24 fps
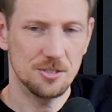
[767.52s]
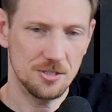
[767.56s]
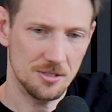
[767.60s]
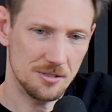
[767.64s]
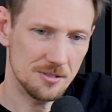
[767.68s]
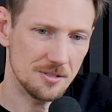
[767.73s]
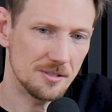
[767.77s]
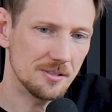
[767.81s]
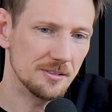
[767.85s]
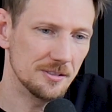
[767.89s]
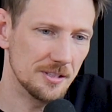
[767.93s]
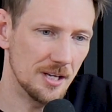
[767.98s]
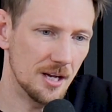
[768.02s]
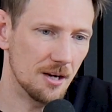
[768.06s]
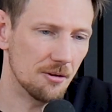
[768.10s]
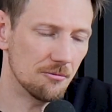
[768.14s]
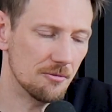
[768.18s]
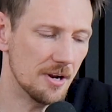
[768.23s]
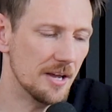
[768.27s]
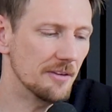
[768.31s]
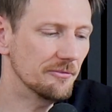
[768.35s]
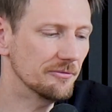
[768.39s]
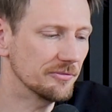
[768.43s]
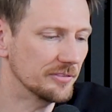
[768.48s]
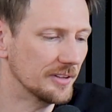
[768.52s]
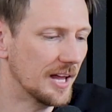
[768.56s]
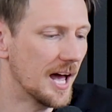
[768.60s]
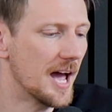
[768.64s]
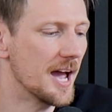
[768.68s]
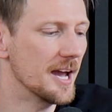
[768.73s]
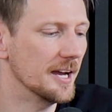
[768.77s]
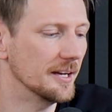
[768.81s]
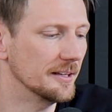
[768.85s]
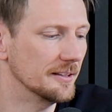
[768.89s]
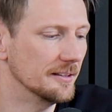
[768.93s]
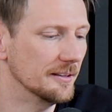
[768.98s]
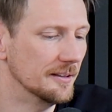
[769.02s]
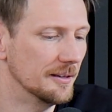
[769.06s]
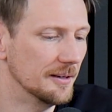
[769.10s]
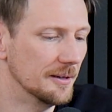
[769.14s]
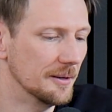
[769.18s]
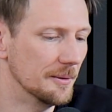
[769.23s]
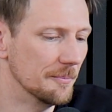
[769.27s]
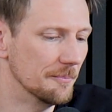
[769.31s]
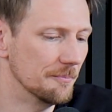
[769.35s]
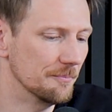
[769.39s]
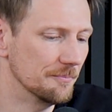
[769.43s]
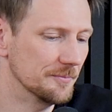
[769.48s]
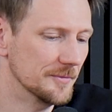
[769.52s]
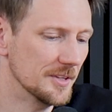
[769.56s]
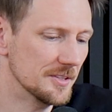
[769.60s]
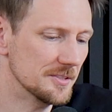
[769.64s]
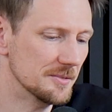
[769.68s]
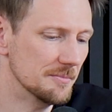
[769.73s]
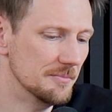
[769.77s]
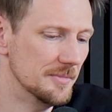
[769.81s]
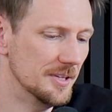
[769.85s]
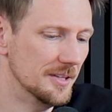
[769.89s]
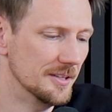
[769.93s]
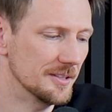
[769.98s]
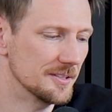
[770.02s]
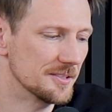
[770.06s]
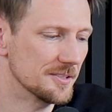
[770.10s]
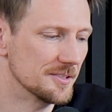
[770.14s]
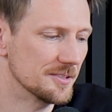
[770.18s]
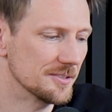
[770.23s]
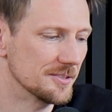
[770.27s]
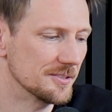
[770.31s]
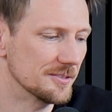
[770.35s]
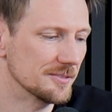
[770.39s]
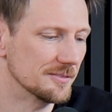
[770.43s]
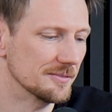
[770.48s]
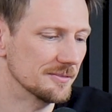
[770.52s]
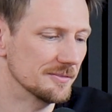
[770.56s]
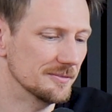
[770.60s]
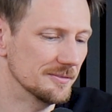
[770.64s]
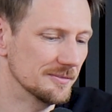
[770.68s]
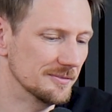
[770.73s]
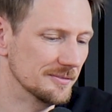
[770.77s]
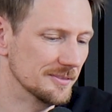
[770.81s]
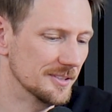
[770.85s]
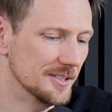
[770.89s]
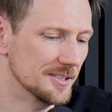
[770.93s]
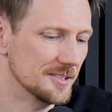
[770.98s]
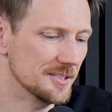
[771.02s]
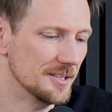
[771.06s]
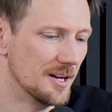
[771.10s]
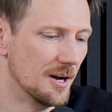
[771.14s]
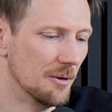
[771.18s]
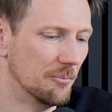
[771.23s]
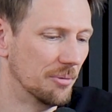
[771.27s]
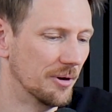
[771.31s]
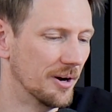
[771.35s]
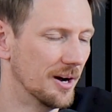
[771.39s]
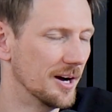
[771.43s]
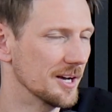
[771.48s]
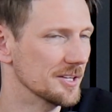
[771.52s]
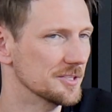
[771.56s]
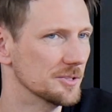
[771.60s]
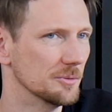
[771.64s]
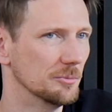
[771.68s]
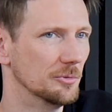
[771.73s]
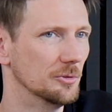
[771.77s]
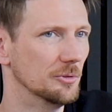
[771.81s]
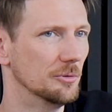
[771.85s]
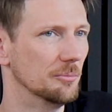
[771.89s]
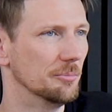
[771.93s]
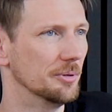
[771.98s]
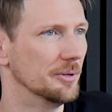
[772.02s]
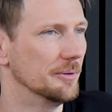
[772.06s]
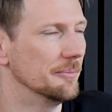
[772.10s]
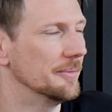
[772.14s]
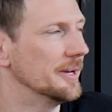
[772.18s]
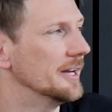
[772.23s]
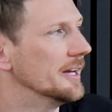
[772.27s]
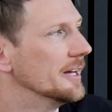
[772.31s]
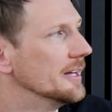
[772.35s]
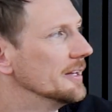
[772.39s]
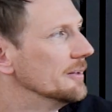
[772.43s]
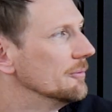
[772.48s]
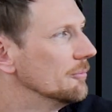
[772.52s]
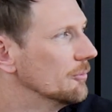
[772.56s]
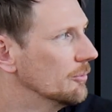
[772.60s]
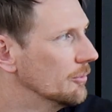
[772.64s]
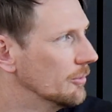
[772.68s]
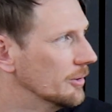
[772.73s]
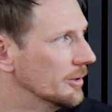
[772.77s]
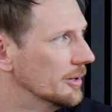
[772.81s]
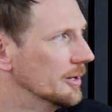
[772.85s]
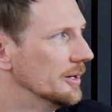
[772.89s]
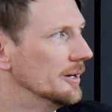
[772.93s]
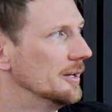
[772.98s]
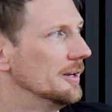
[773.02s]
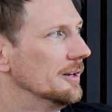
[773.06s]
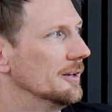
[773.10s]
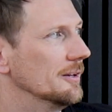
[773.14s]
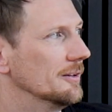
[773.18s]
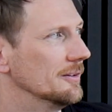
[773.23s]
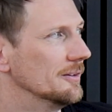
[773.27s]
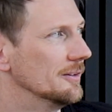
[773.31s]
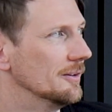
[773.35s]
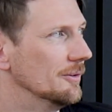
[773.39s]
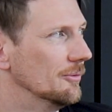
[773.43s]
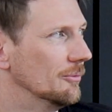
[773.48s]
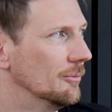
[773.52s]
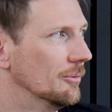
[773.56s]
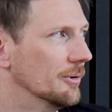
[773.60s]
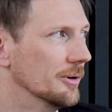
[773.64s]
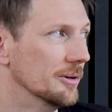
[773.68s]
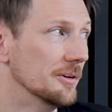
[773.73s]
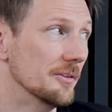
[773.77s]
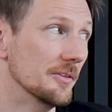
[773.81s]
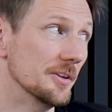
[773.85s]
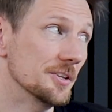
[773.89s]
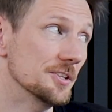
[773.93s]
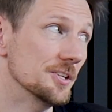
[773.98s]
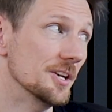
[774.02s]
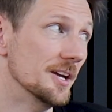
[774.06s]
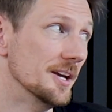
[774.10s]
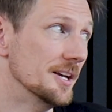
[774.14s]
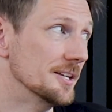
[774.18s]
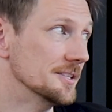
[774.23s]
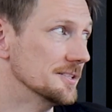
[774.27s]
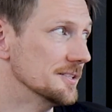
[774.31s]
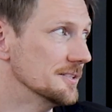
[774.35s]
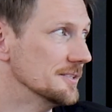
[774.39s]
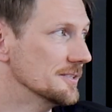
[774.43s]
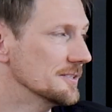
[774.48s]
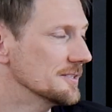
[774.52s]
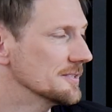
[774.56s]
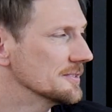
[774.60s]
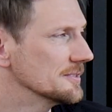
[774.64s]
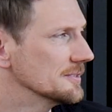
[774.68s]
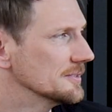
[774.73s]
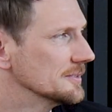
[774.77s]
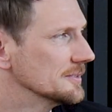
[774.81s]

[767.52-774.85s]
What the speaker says: Sure. Yeah, red flag doesn't mean it's not possible, but man, what are the chances?